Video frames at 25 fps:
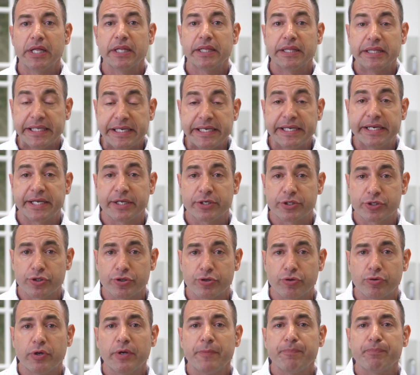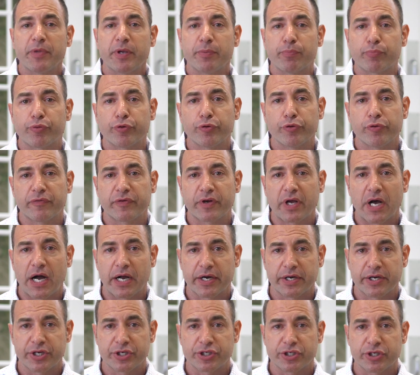leading to improved
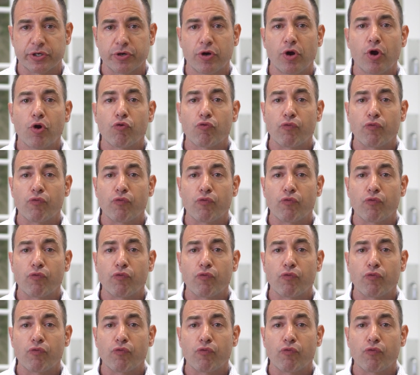cognition